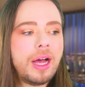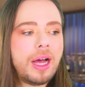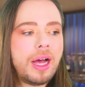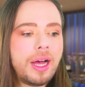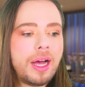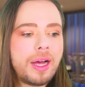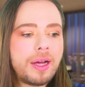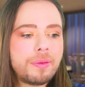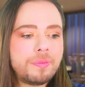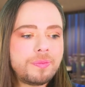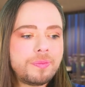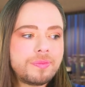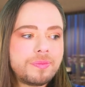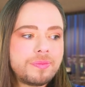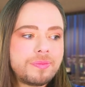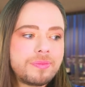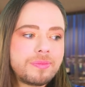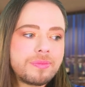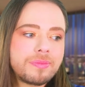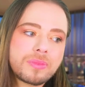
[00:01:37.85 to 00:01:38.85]

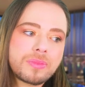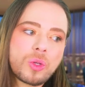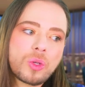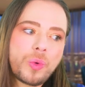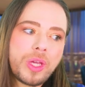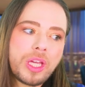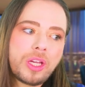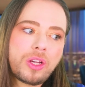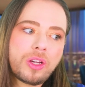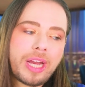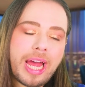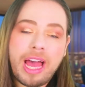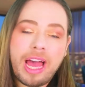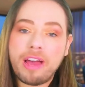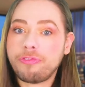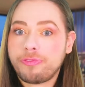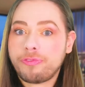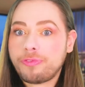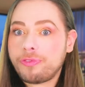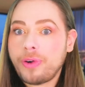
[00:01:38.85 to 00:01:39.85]
Um, we could
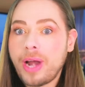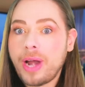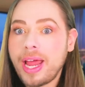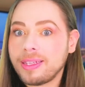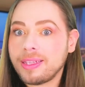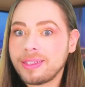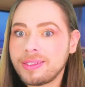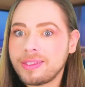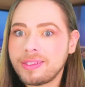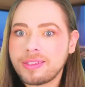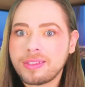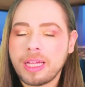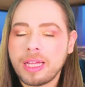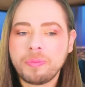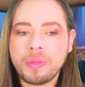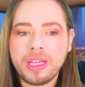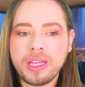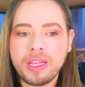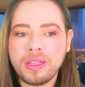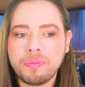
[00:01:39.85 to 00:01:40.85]
have friends
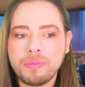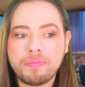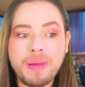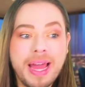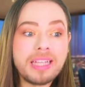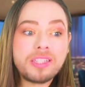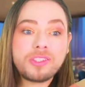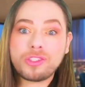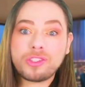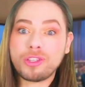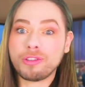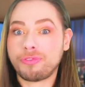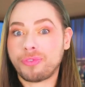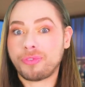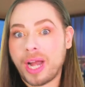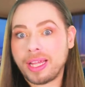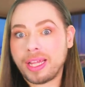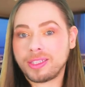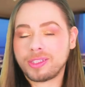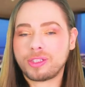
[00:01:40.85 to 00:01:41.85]
and be best of
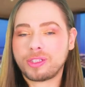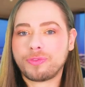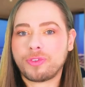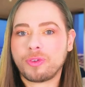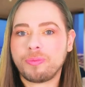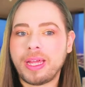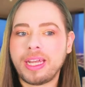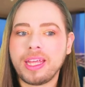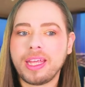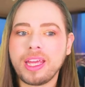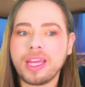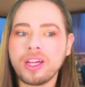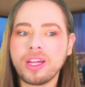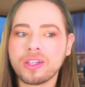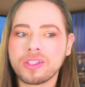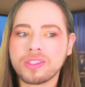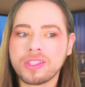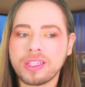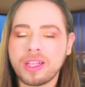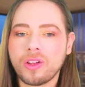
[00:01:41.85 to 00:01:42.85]
friends for many
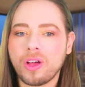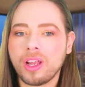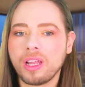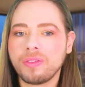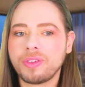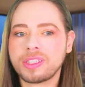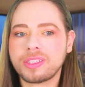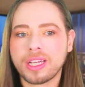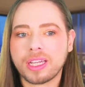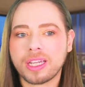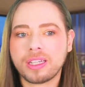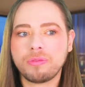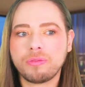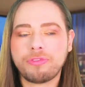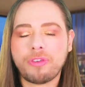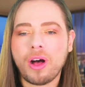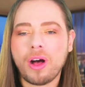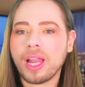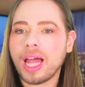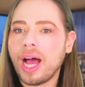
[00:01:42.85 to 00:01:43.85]
years and then all of a sudden
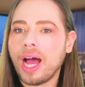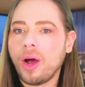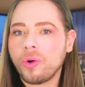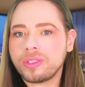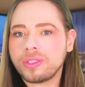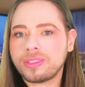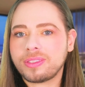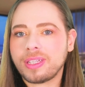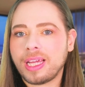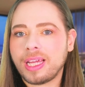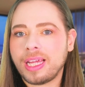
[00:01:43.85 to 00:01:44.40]
fall out.